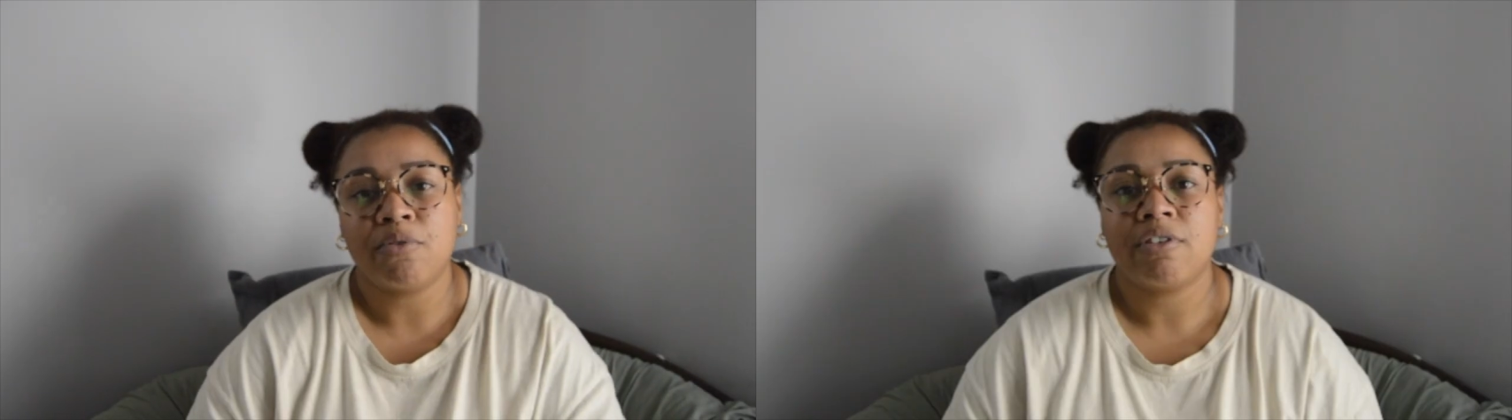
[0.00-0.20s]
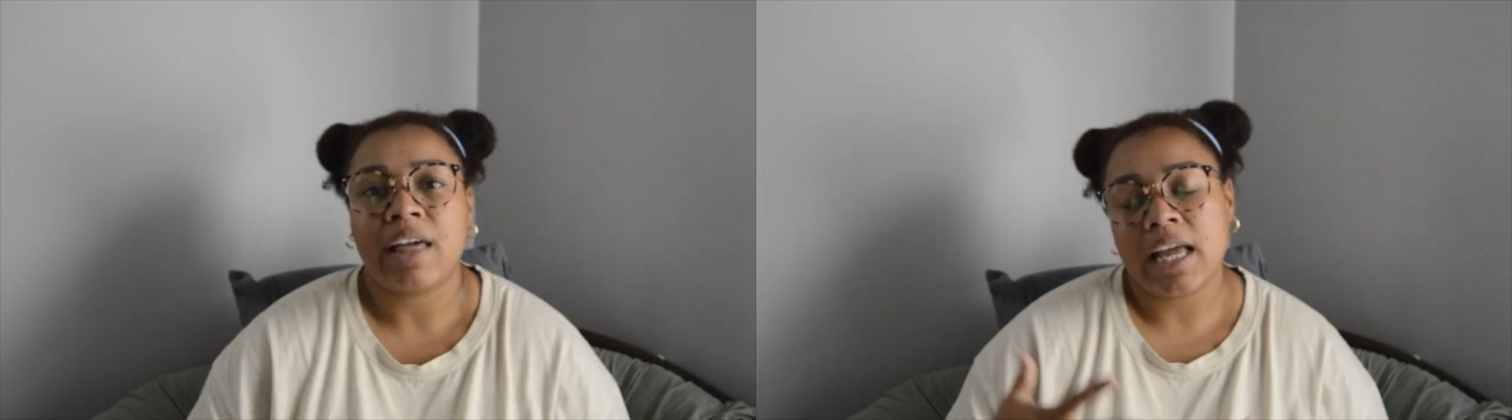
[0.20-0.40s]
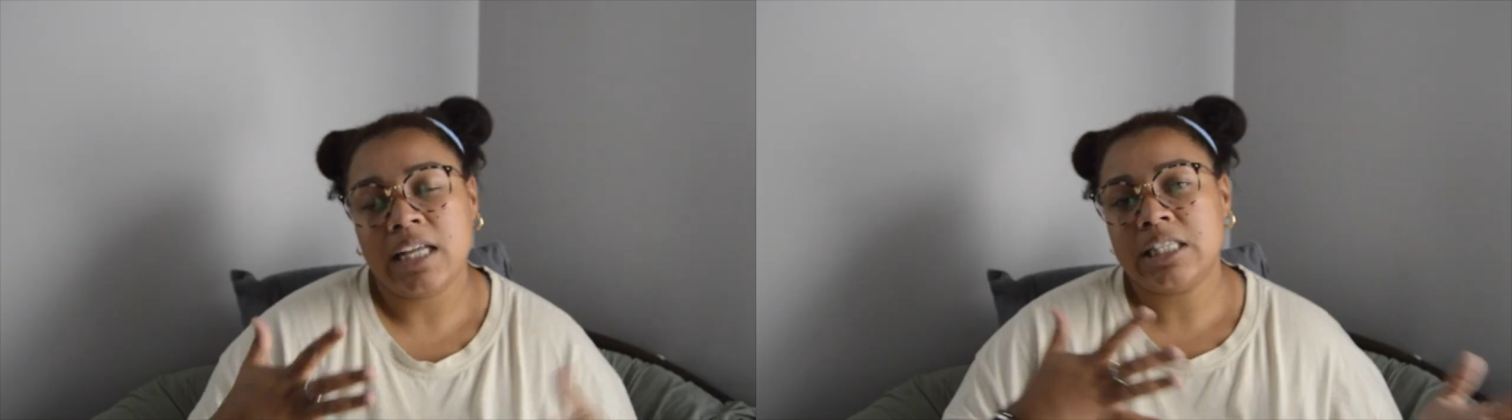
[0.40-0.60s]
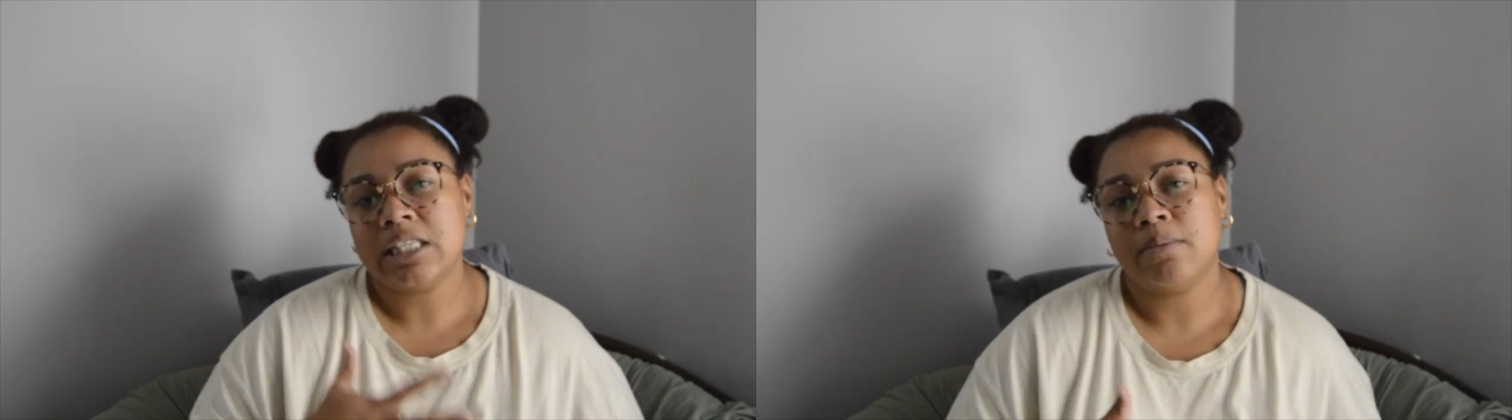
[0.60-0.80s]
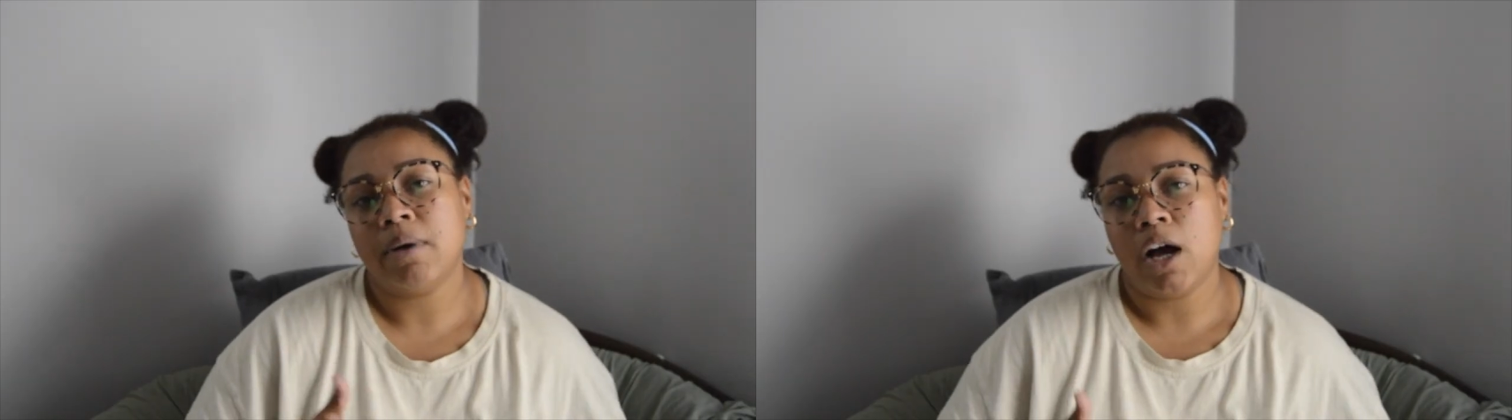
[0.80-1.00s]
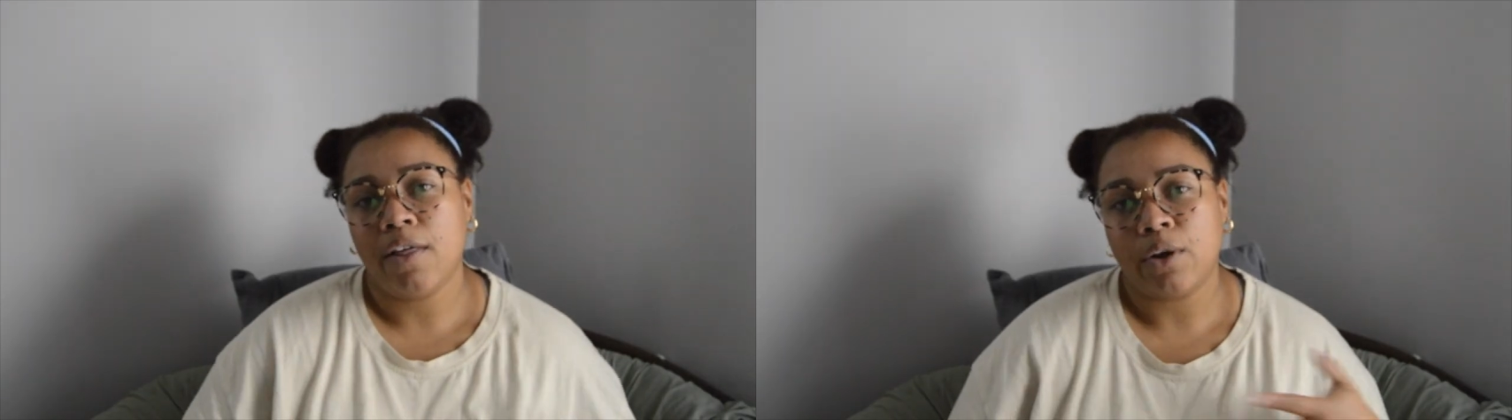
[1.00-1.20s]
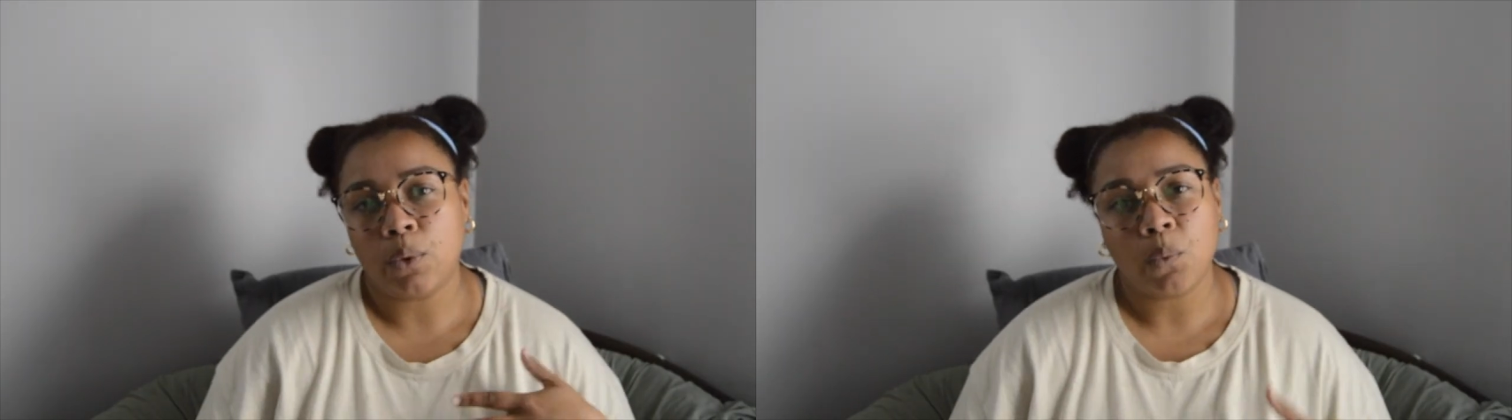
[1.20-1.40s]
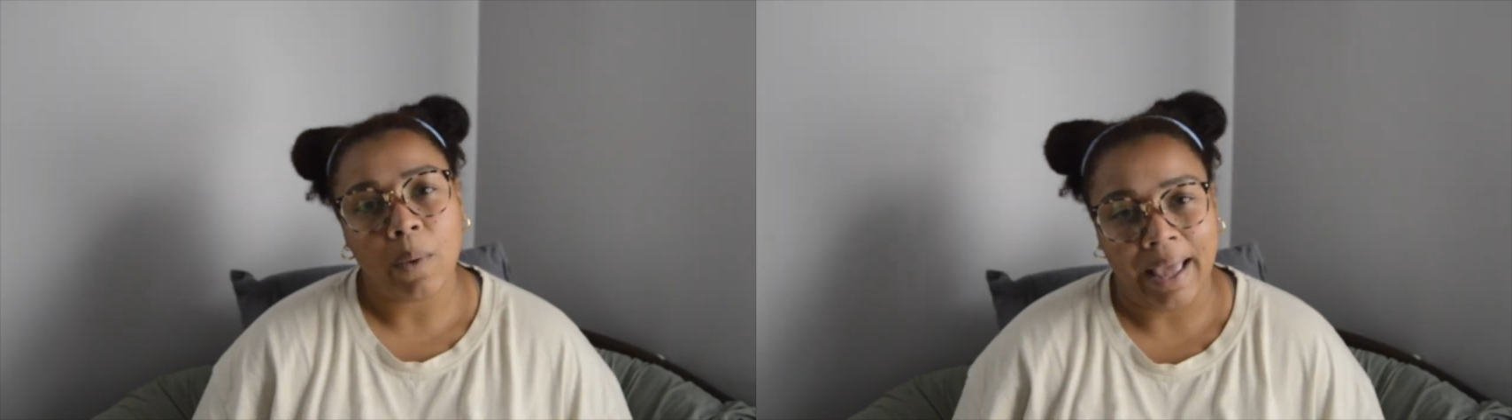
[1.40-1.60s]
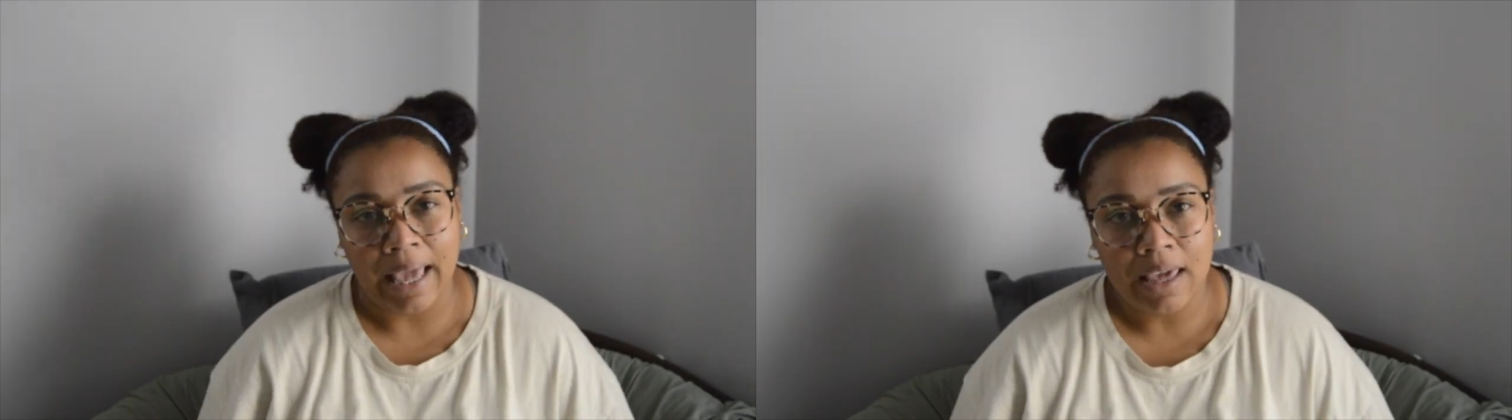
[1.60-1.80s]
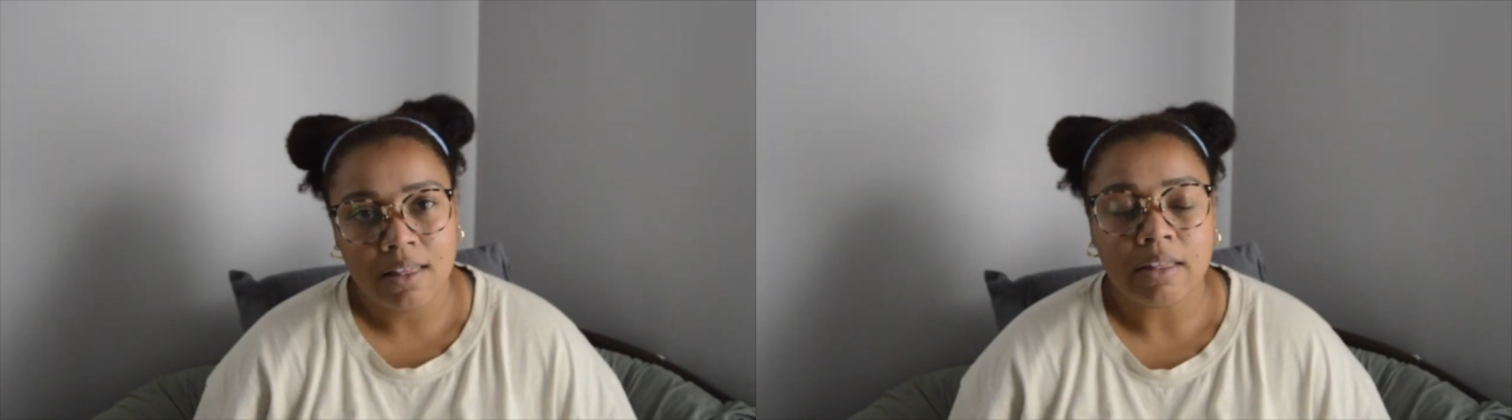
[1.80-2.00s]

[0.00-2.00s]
for that in some other way,